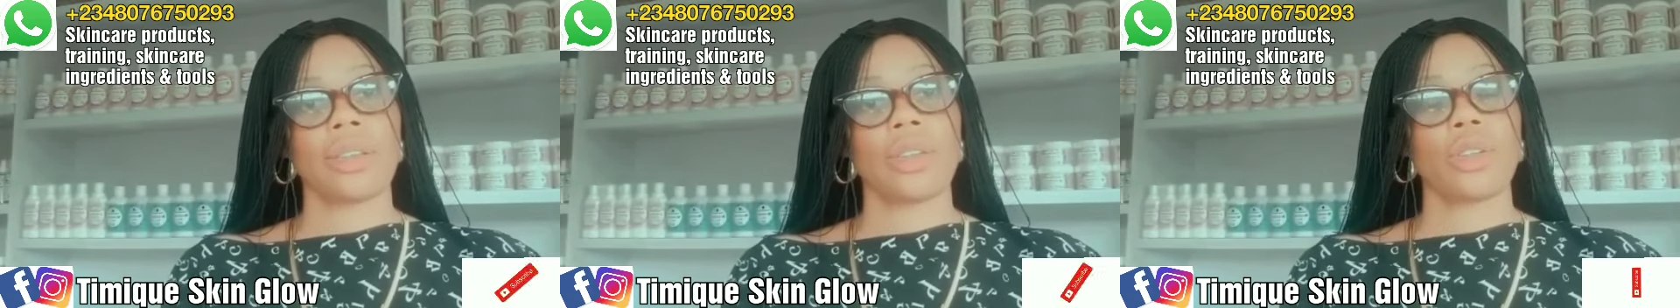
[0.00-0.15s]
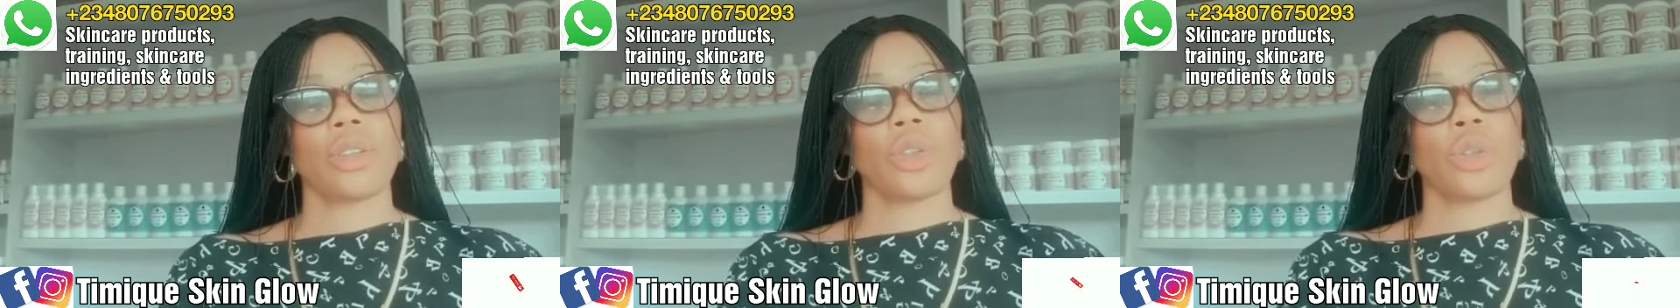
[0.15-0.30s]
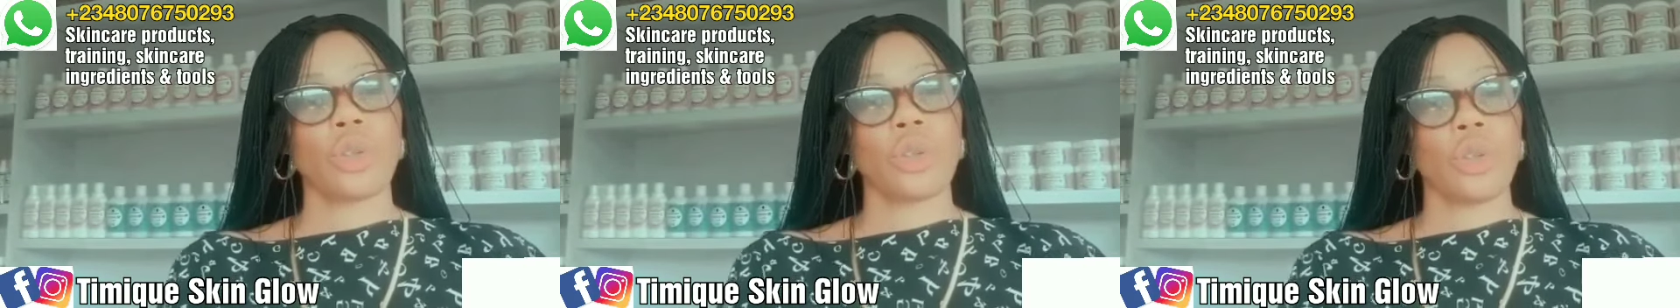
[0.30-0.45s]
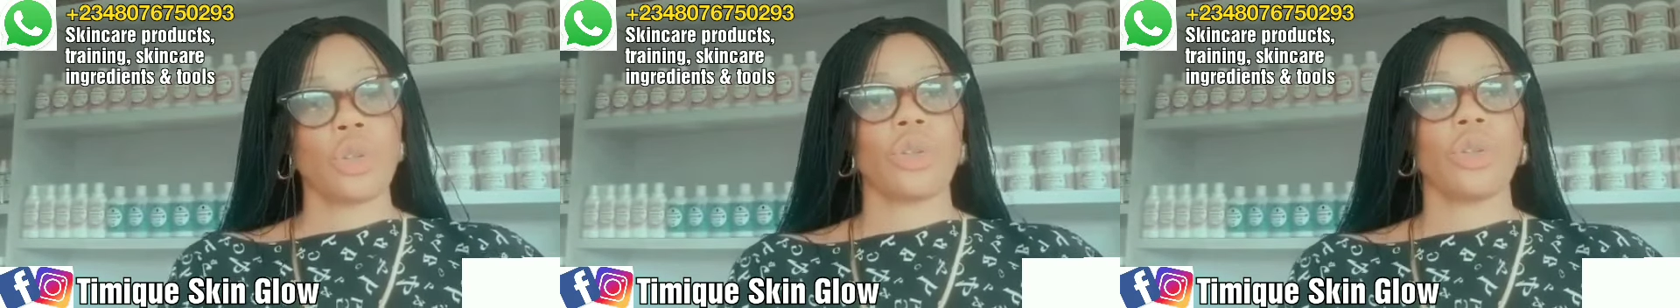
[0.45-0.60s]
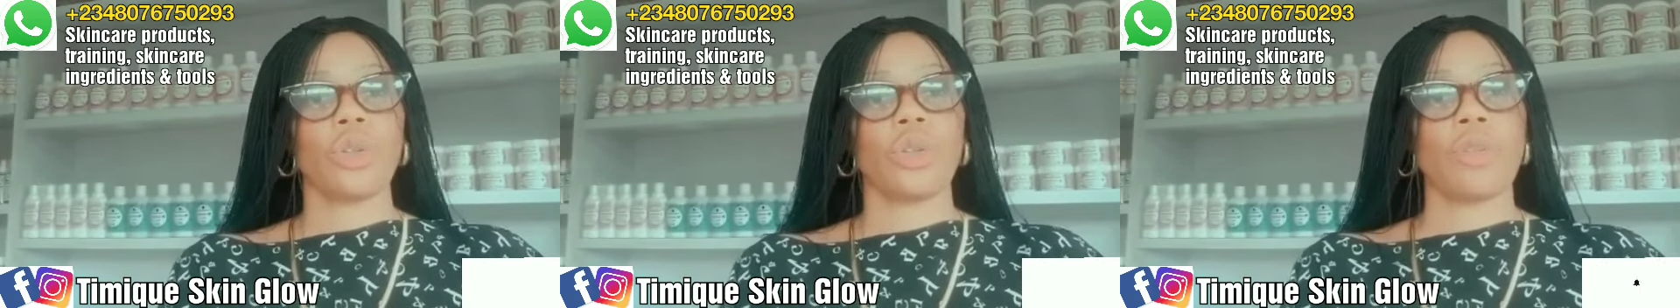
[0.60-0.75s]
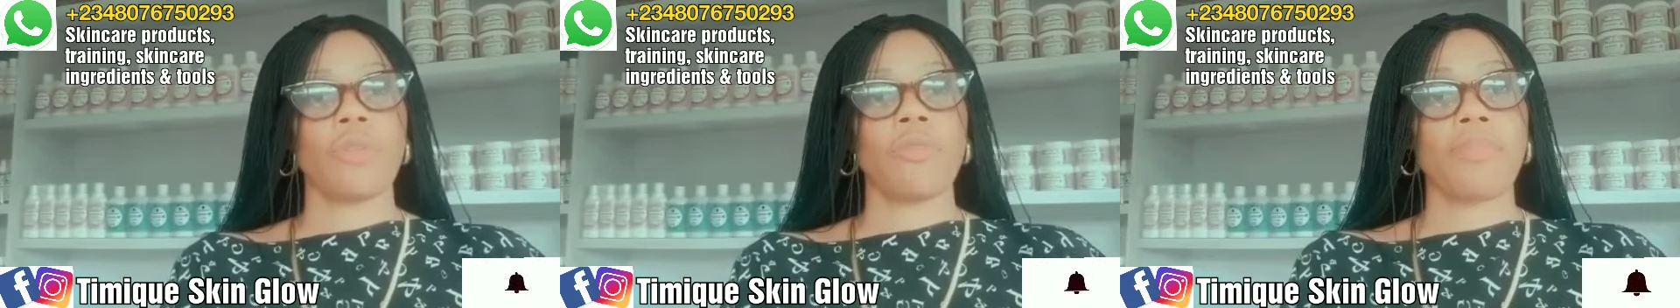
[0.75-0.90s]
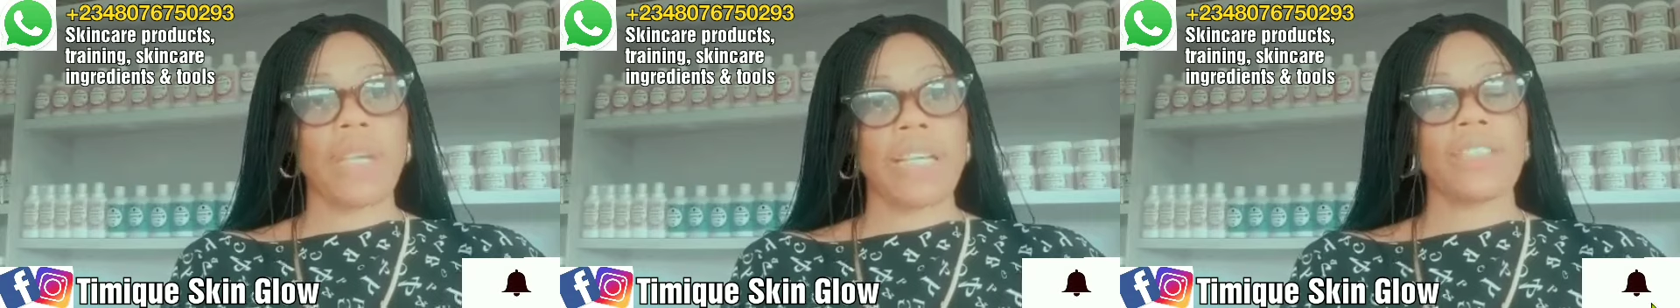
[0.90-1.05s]
to your
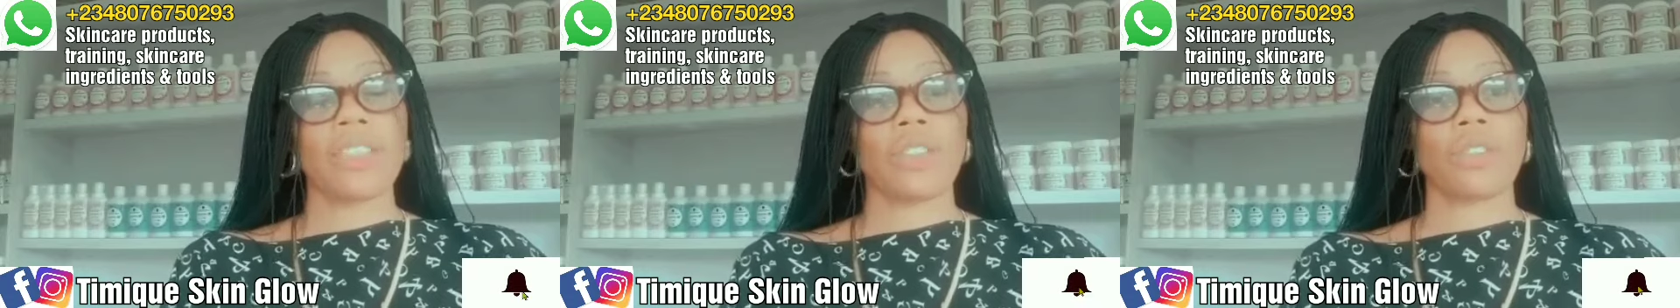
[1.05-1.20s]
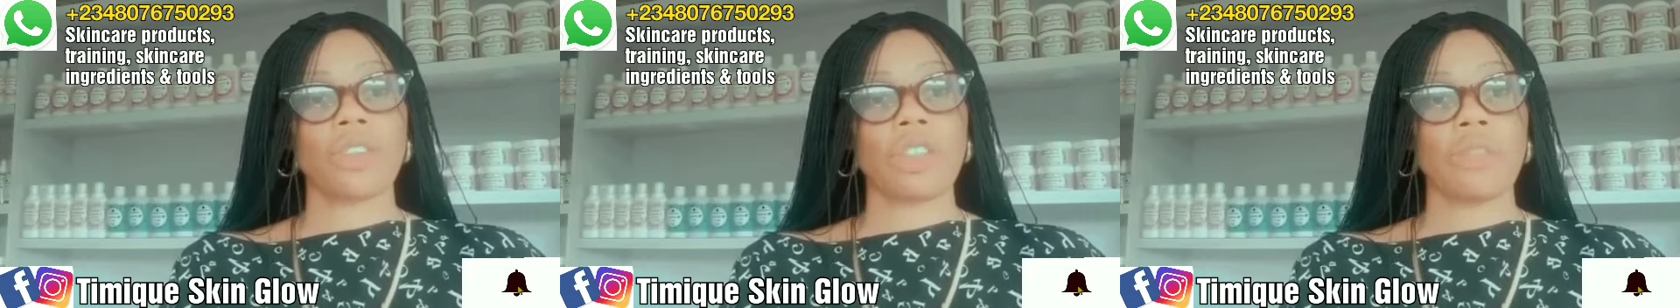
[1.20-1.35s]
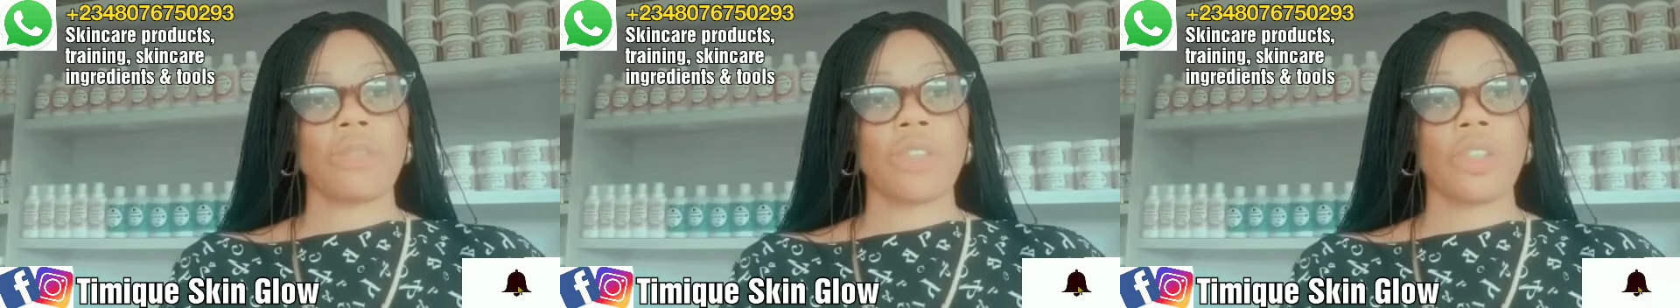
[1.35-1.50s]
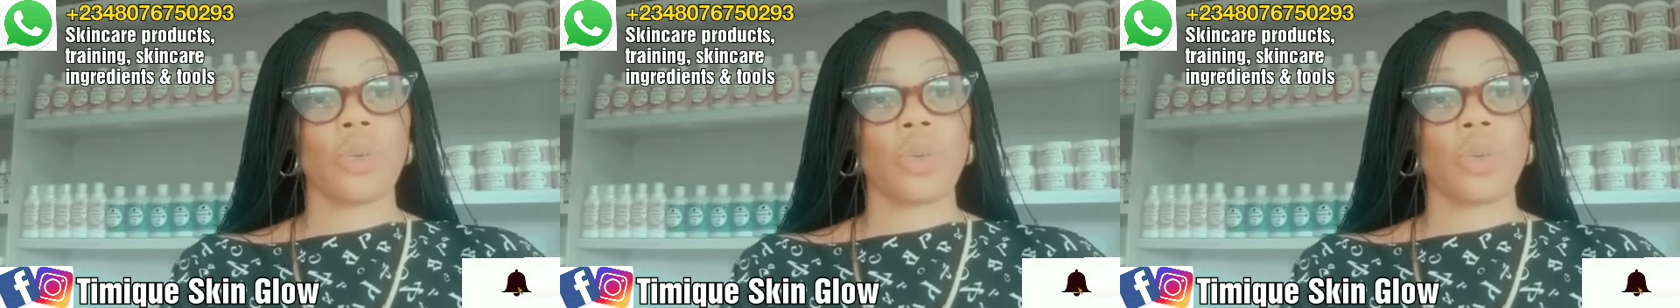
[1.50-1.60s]
base cream. You